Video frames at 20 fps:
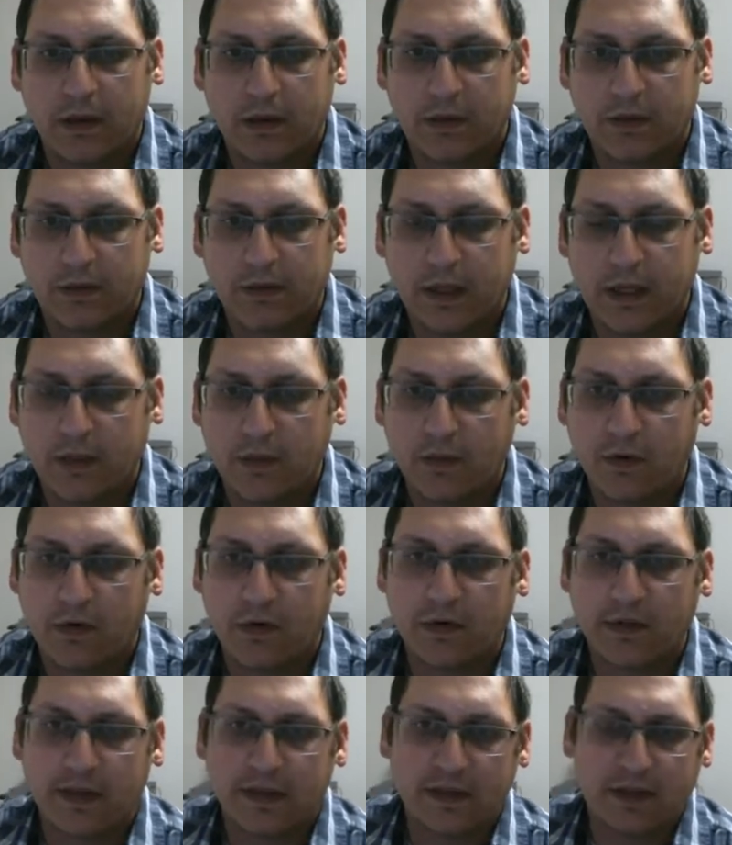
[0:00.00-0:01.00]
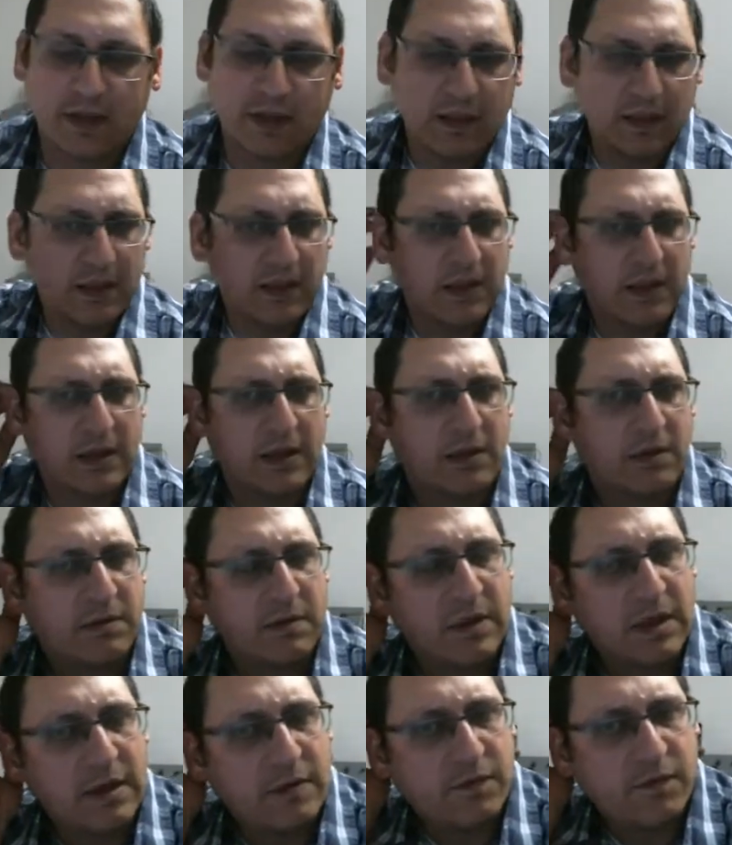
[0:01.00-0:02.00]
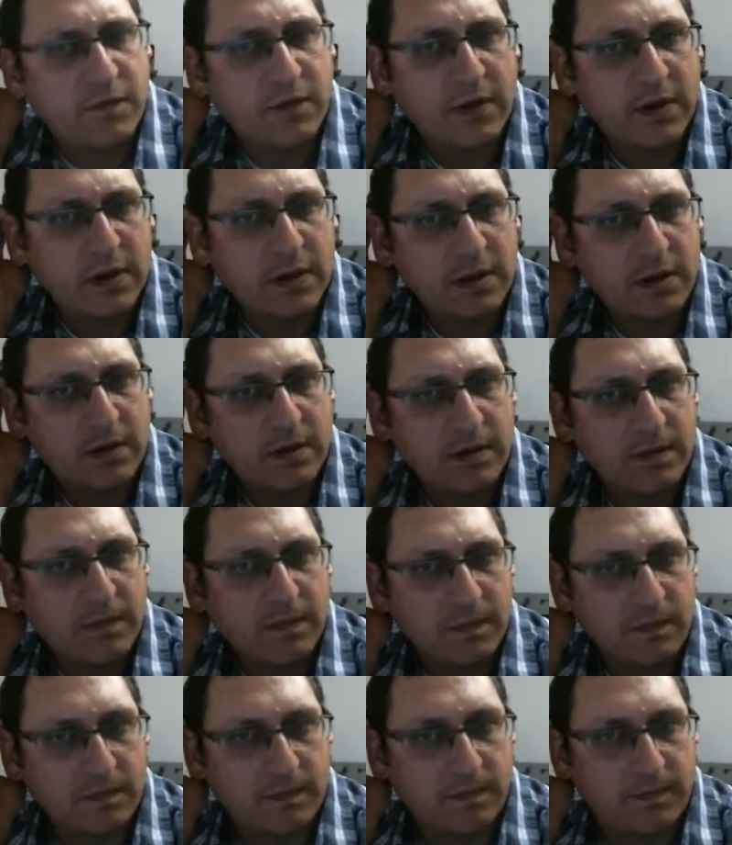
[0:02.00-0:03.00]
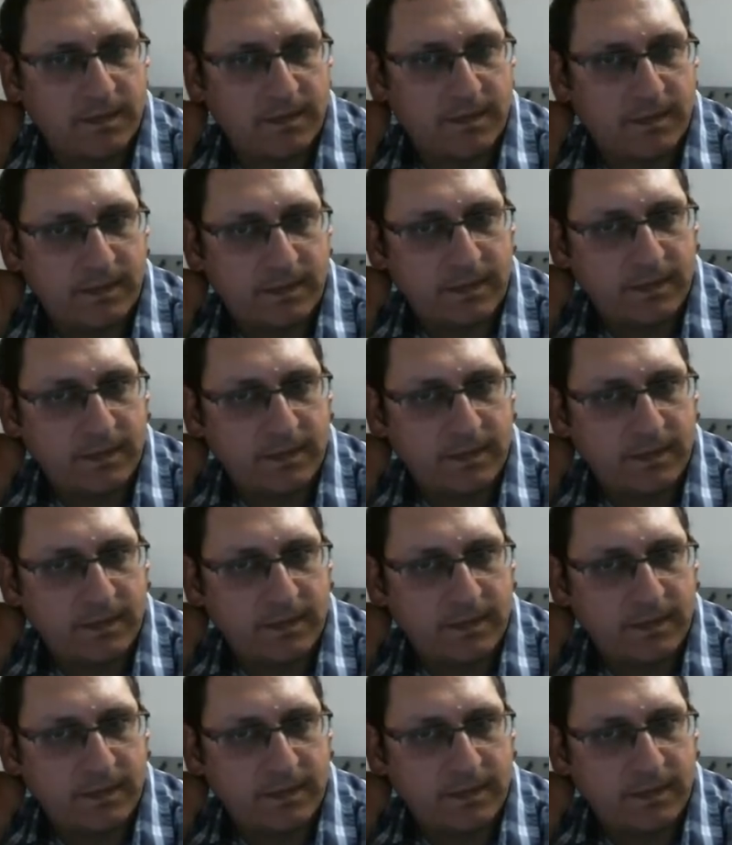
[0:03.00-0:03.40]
T-bolt. That's gonna take out that Finny.